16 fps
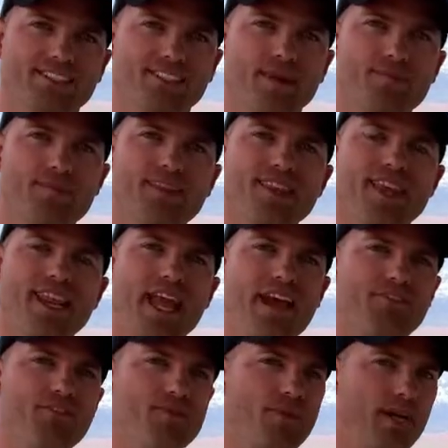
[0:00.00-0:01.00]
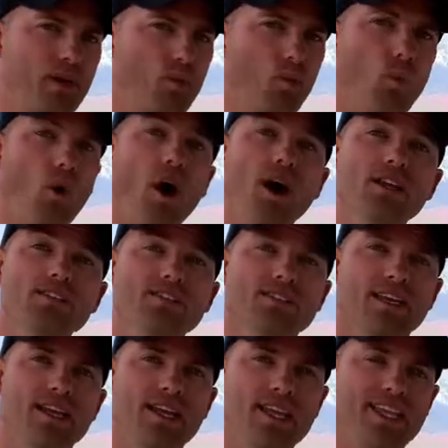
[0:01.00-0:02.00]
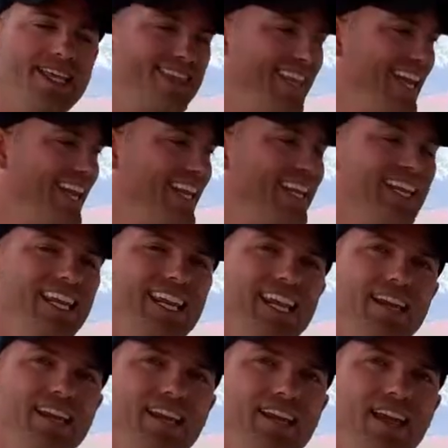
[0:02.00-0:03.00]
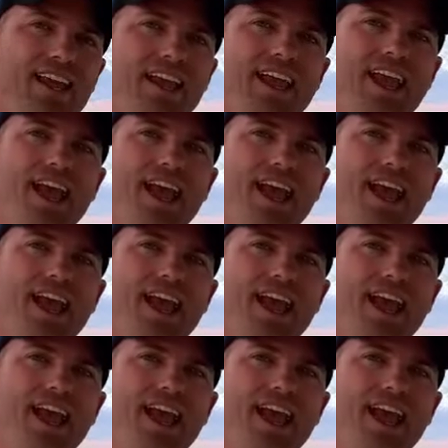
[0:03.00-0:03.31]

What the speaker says: something that everybody wants, that they need,